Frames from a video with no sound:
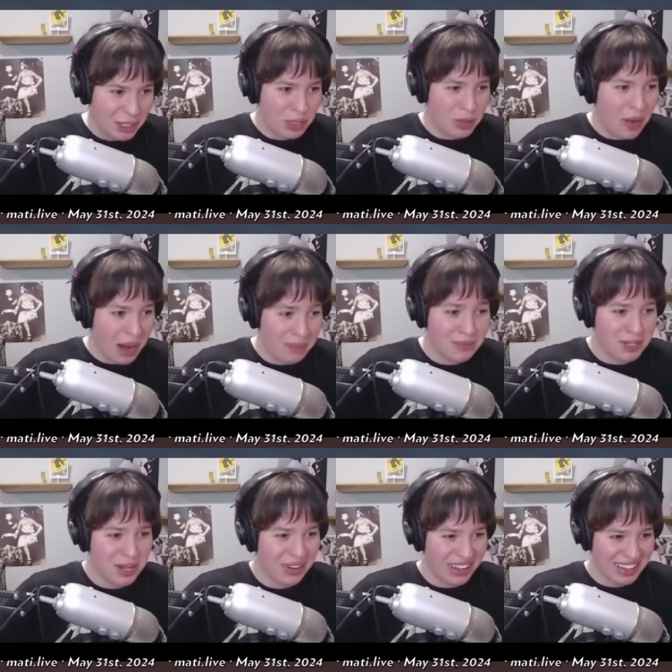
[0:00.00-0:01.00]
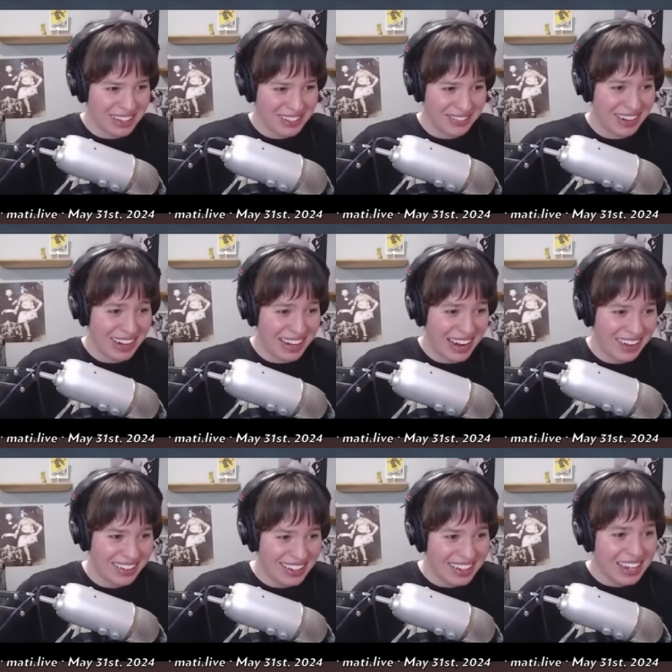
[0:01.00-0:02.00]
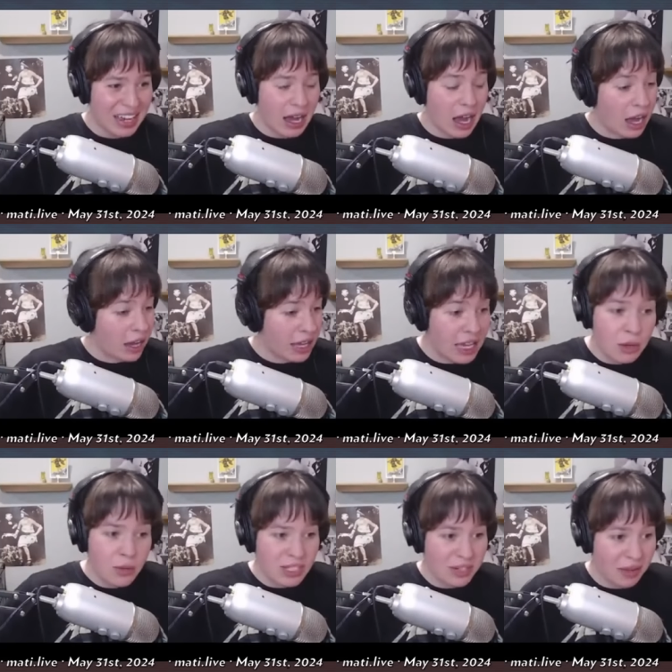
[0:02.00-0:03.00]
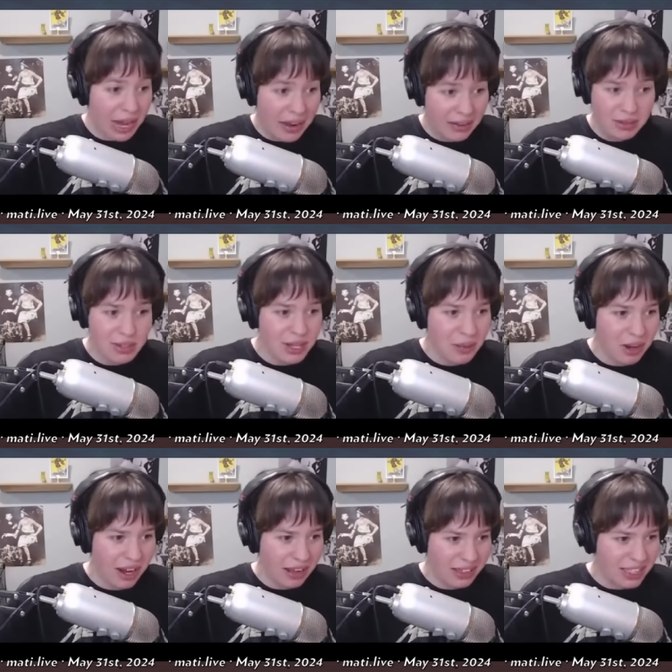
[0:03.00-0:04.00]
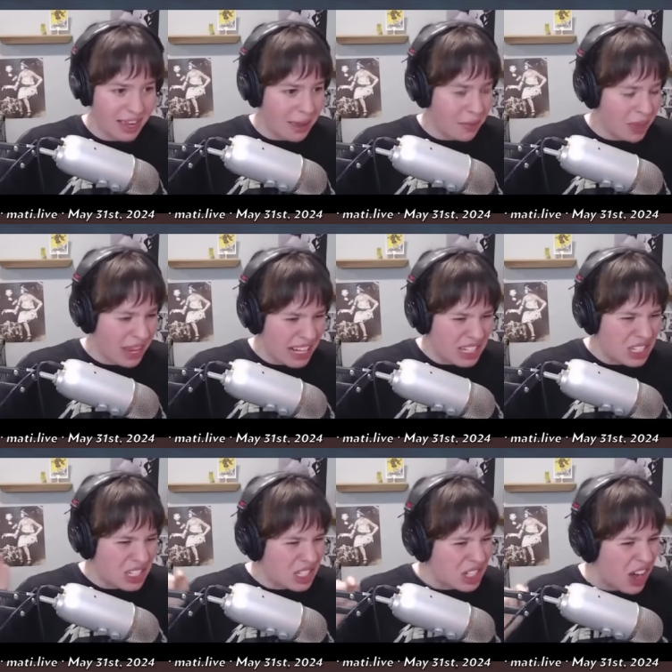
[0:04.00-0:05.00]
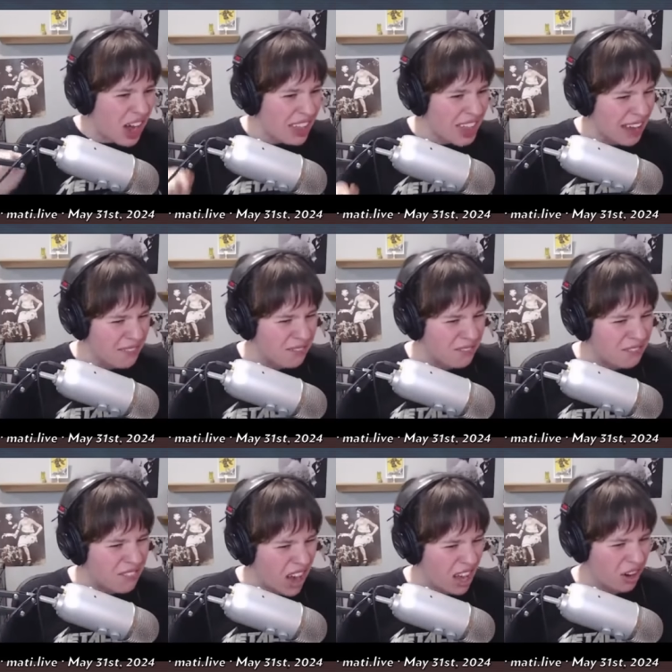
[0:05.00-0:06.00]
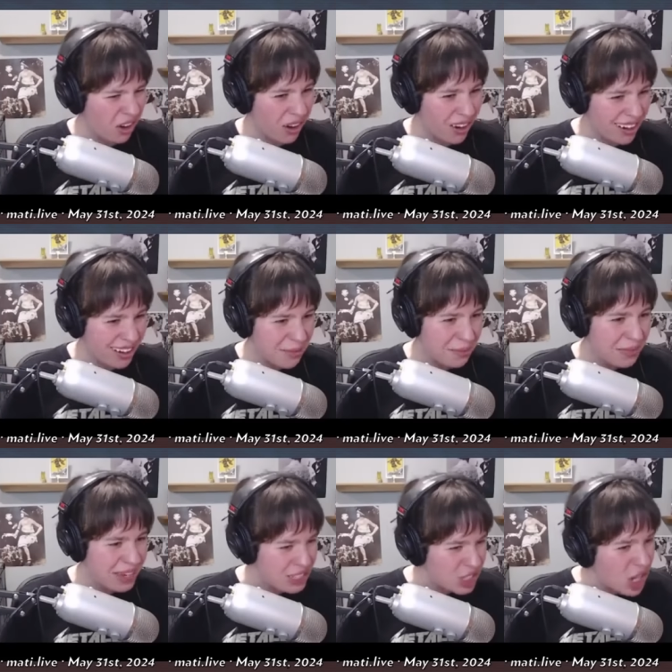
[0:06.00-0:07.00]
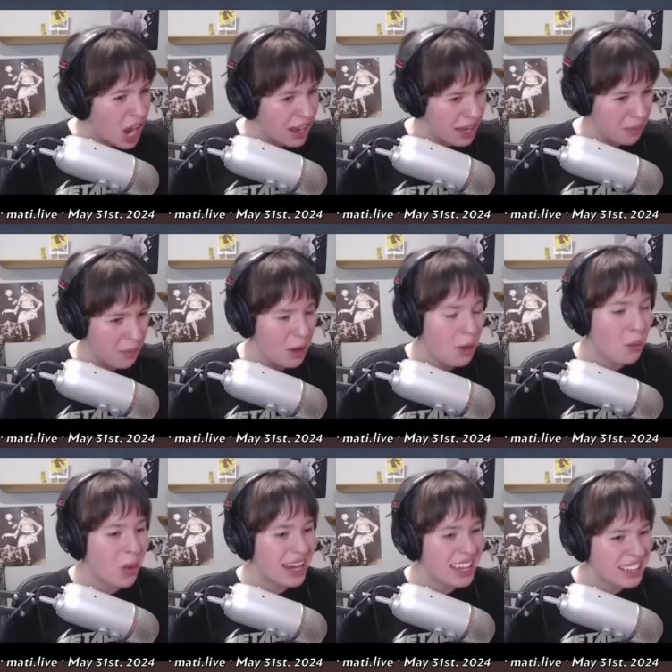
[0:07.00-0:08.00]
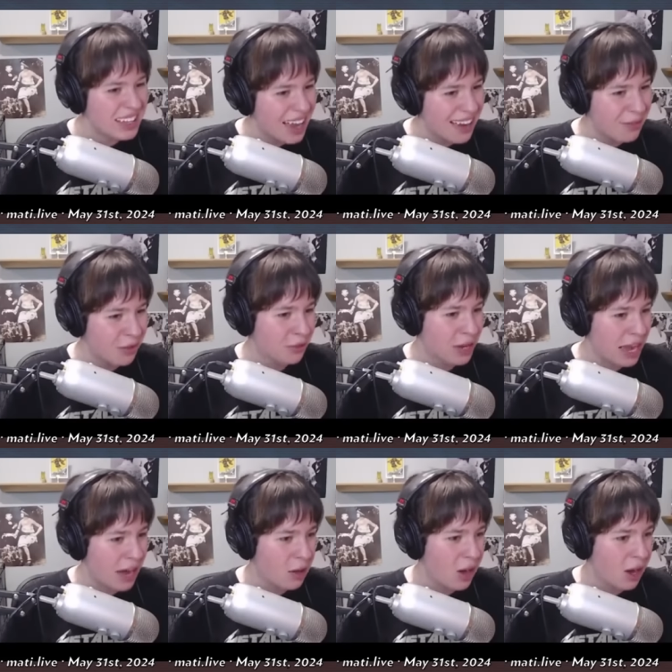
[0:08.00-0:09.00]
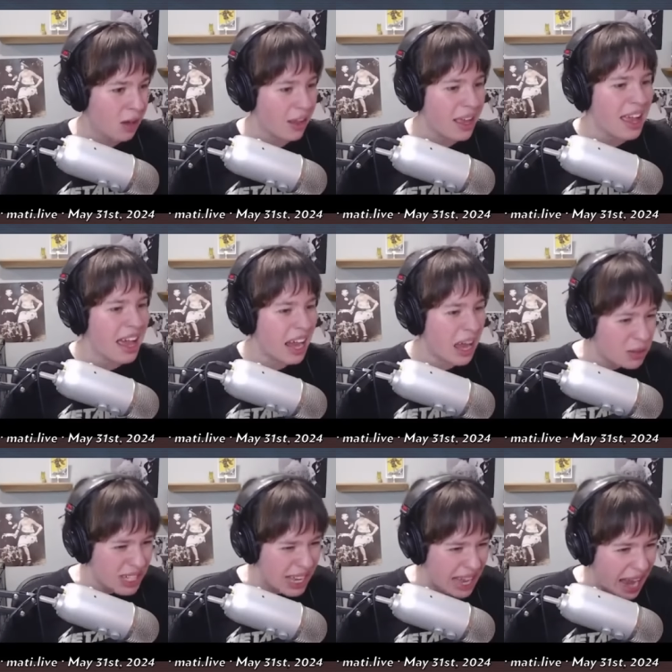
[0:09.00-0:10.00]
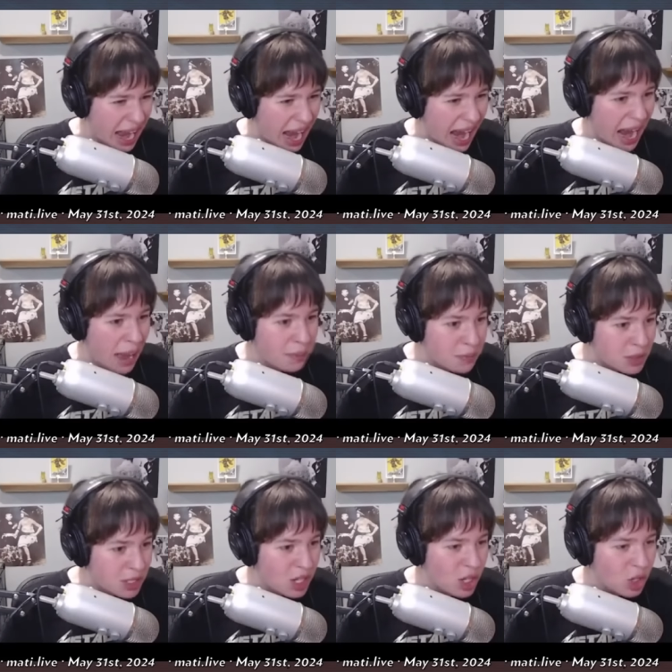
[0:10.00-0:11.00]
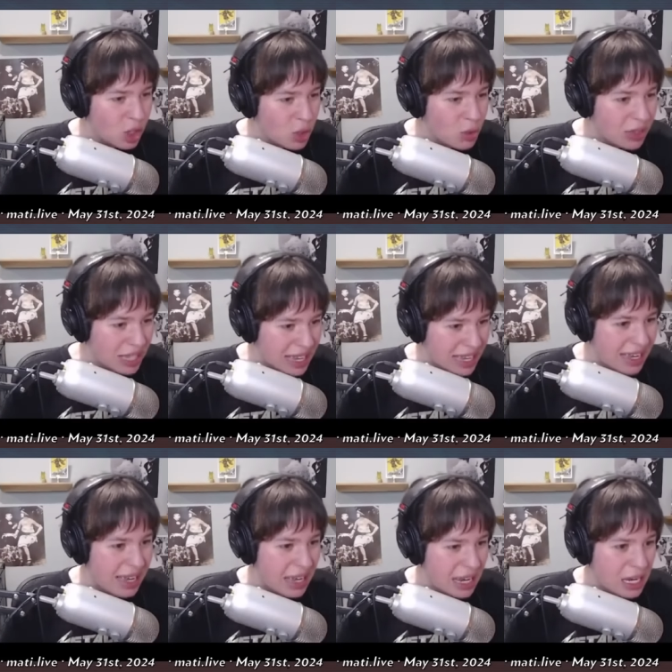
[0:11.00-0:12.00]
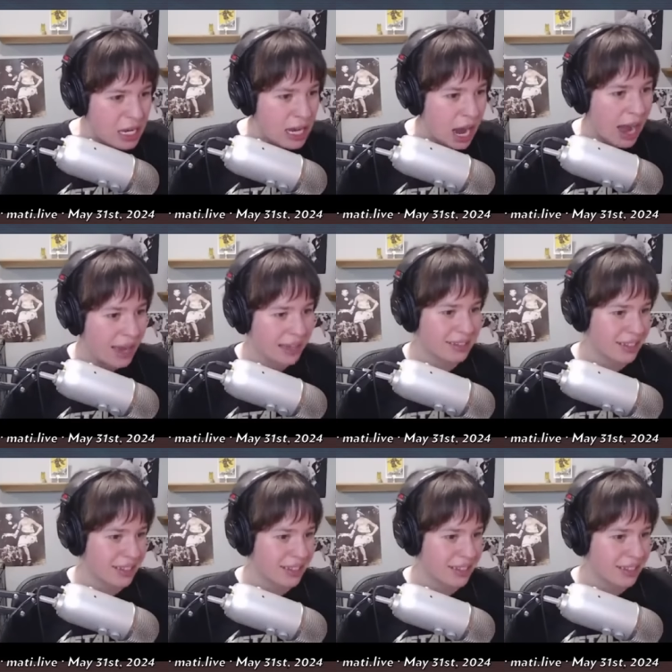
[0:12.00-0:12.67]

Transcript: why I'm doing this right now. Uh, Ian wasn't around, he was somewhere else. And I saw that fucker. I saw him waiting in line for free alcohol. And I was like, absolutely not.